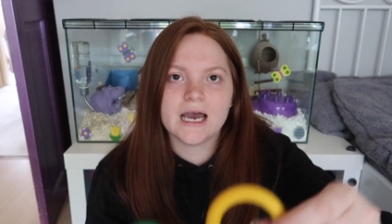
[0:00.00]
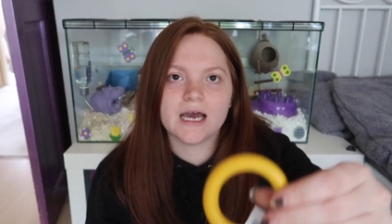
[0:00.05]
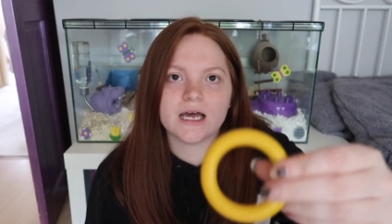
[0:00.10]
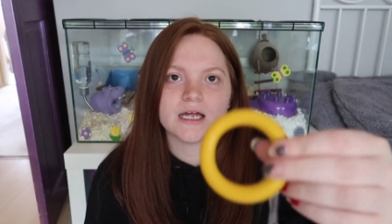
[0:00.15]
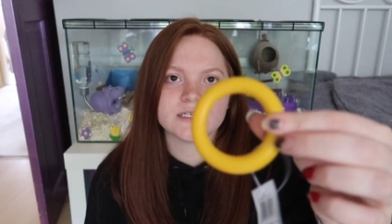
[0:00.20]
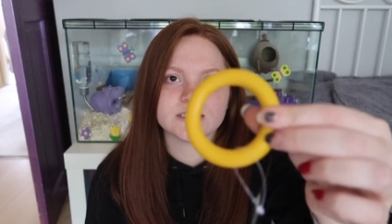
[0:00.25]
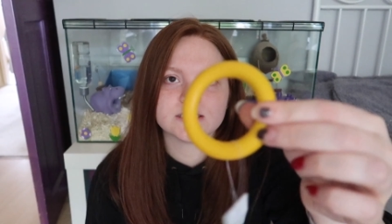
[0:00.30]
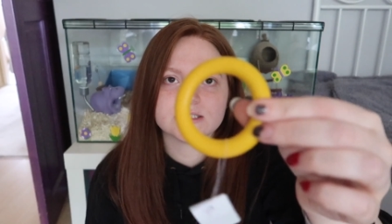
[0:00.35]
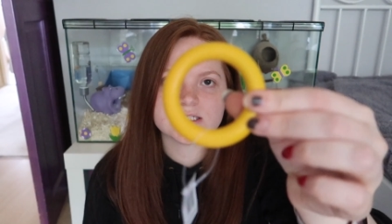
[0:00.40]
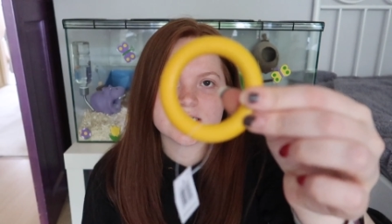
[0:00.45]

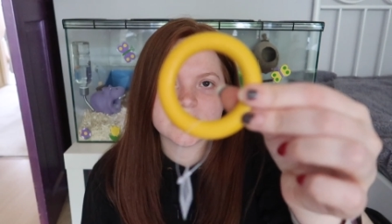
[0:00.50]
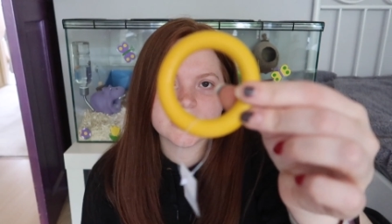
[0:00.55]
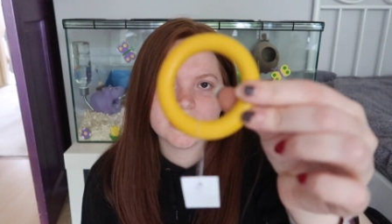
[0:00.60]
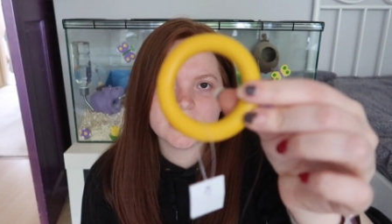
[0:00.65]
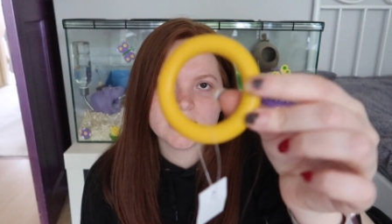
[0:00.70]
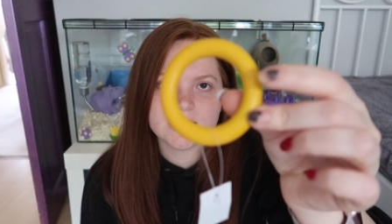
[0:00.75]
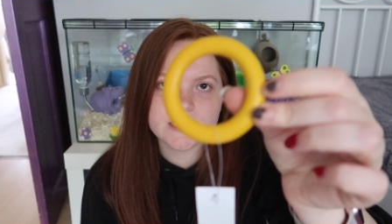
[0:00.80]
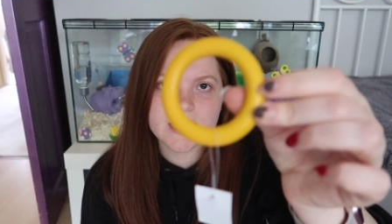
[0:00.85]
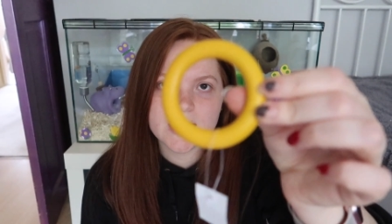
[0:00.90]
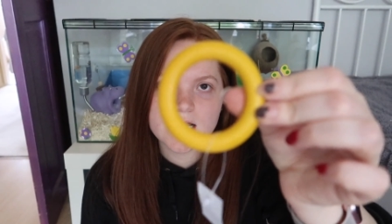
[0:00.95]
and
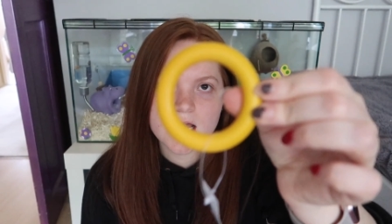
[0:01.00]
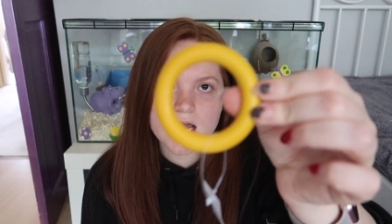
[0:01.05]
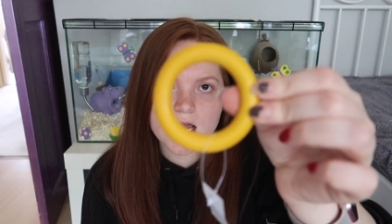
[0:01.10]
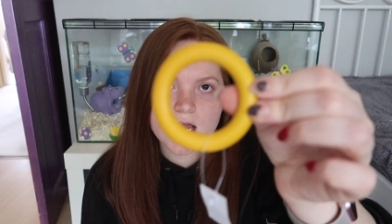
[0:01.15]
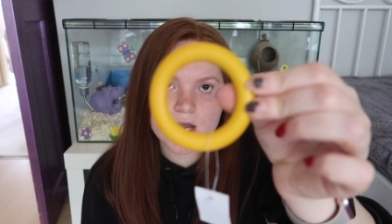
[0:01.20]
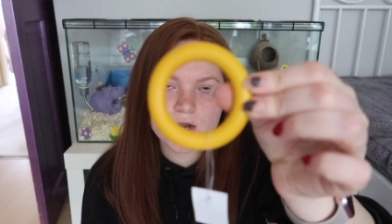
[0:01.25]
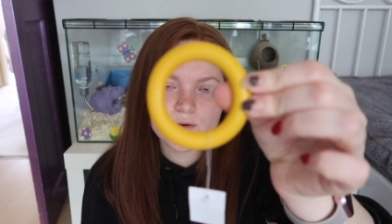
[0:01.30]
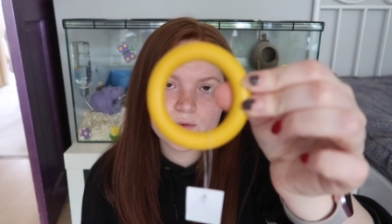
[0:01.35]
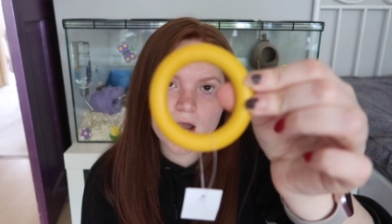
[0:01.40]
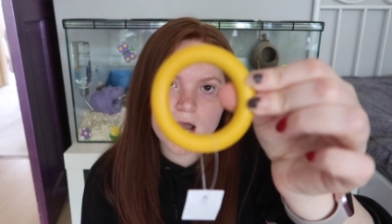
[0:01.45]

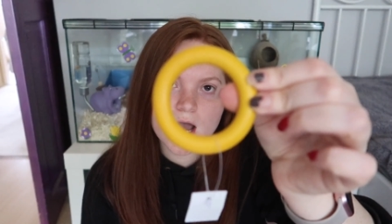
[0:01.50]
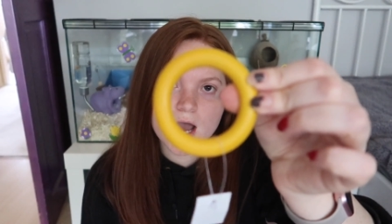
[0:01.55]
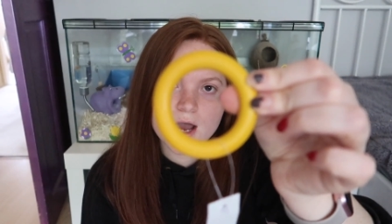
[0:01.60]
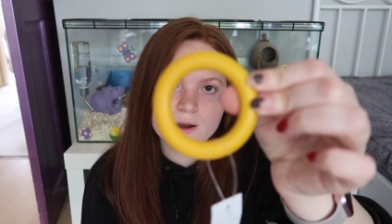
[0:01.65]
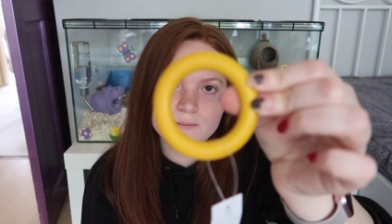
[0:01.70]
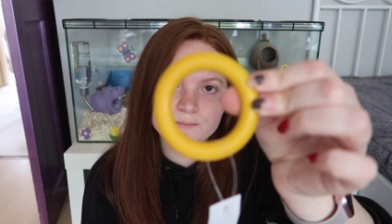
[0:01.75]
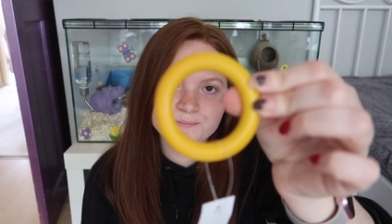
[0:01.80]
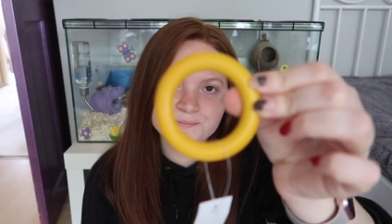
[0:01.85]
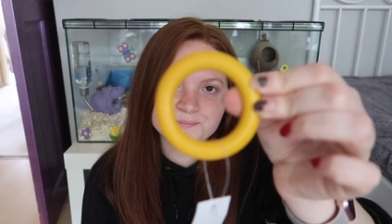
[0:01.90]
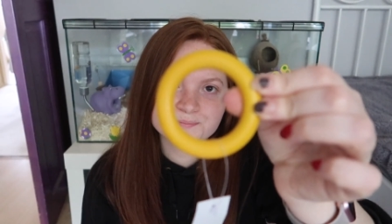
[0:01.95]
yellow.
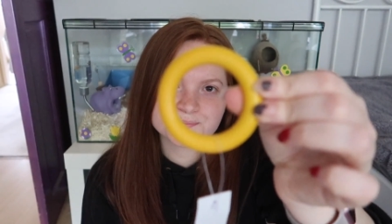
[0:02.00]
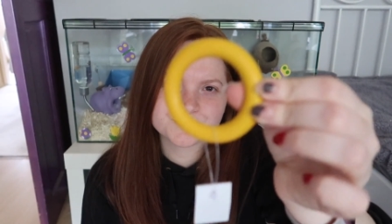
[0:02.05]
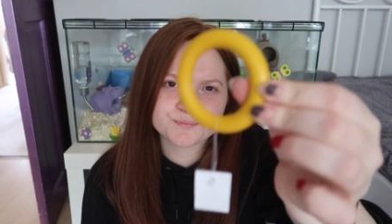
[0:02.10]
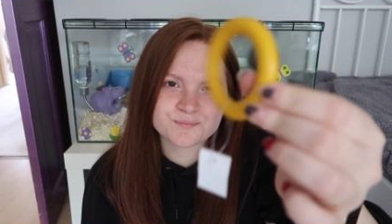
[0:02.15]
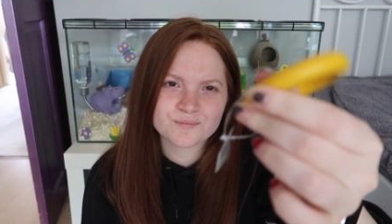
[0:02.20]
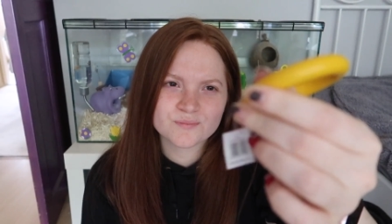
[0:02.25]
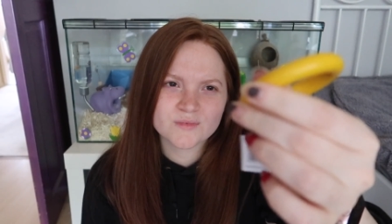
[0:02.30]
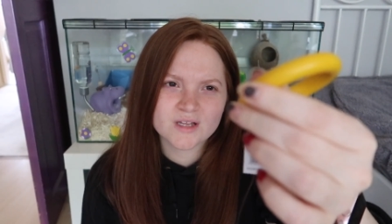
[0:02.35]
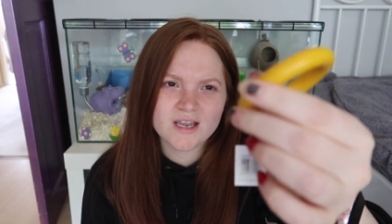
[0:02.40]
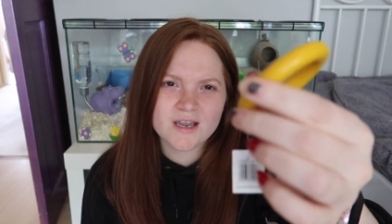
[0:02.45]
Um,
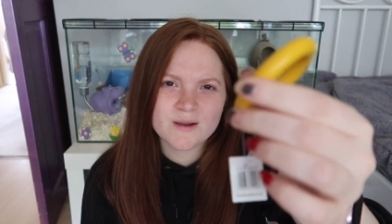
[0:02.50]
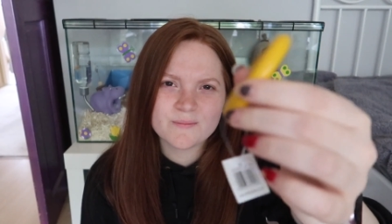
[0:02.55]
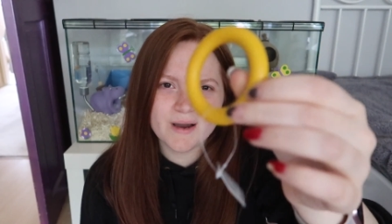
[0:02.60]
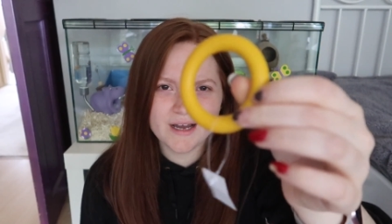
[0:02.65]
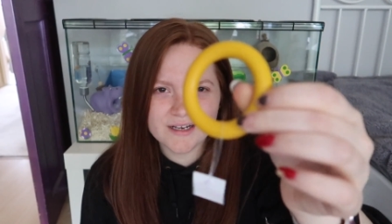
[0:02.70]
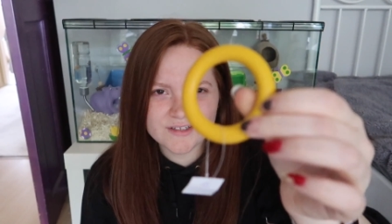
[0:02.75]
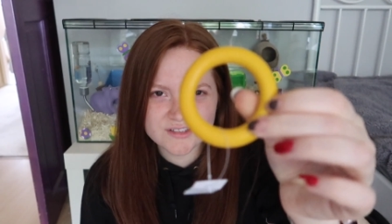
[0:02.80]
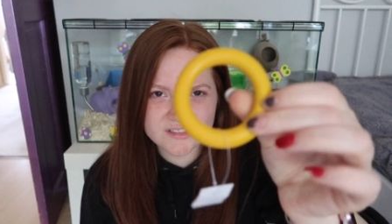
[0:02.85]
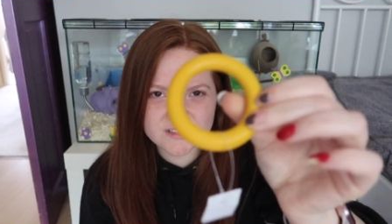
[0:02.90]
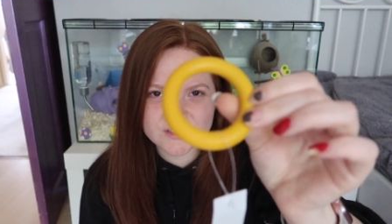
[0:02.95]

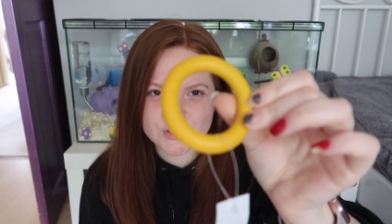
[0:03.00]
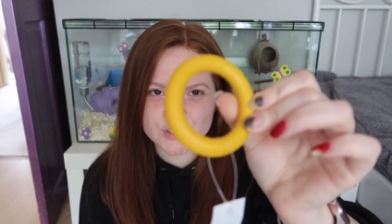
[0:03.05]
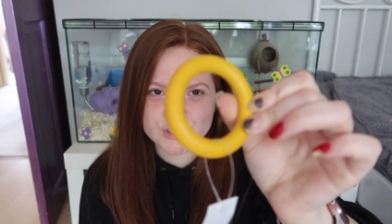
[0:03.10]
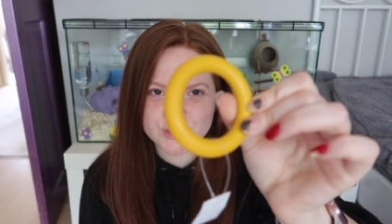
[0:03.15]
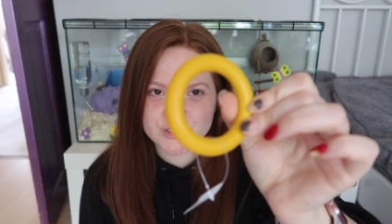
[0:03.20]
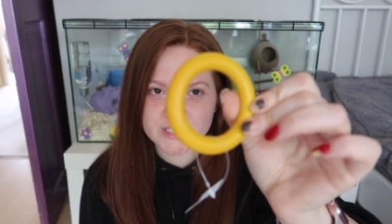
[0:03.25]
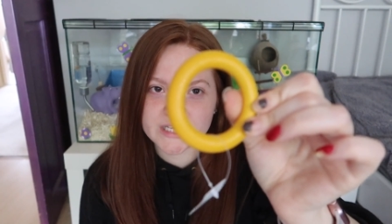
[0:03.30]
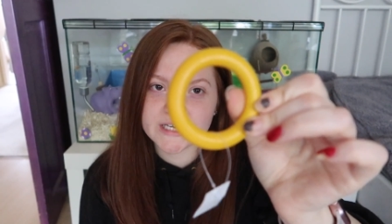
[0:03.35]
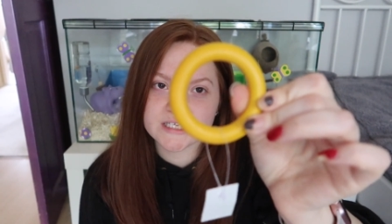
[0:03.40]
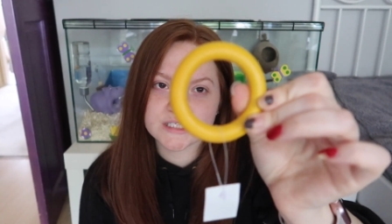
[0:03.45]
Pat doesn't
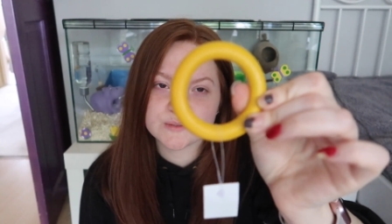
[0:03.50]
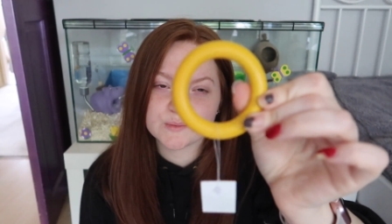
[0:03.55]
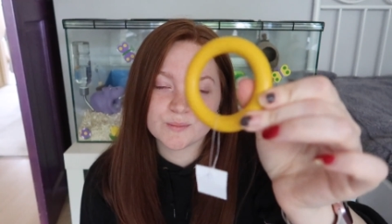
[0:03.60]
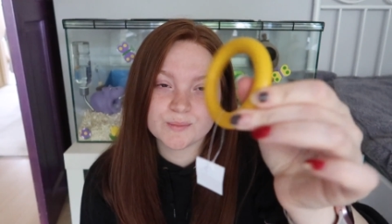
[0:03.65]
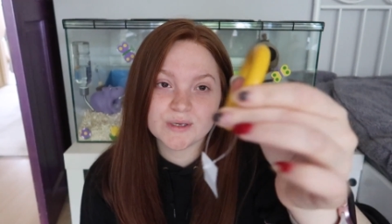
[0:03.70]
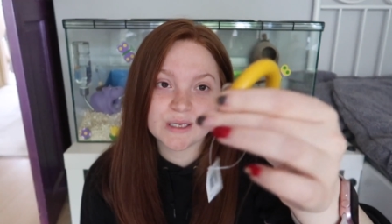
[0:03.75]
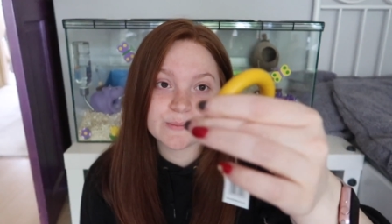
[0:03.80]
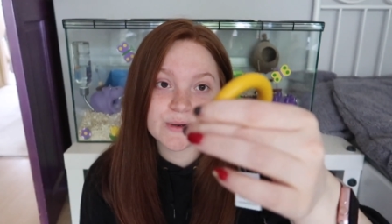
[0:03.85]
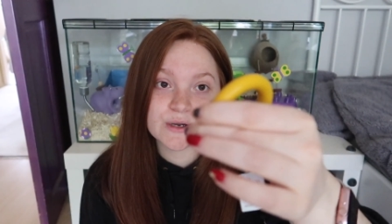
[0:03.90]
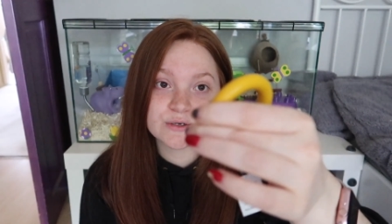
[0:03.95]
touch these,
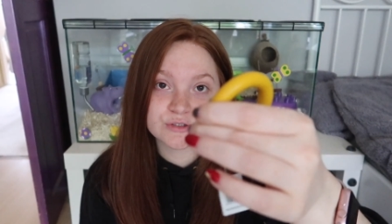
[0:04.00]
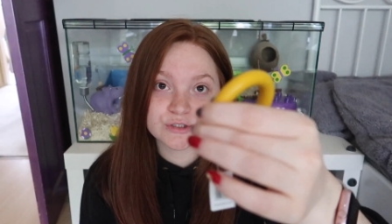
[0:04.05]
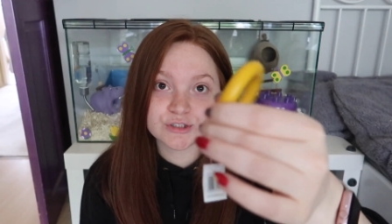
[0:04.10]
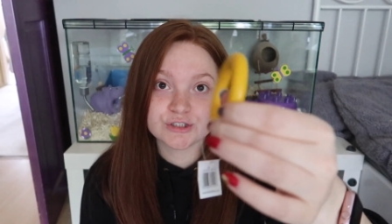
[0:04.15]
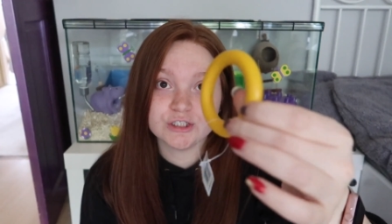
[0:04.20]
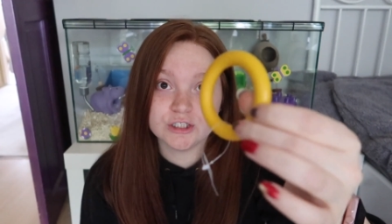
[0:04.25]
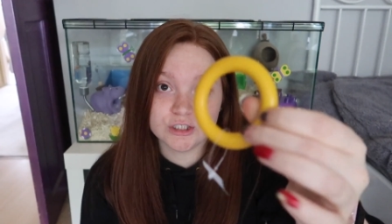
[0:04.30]
but Bebo does.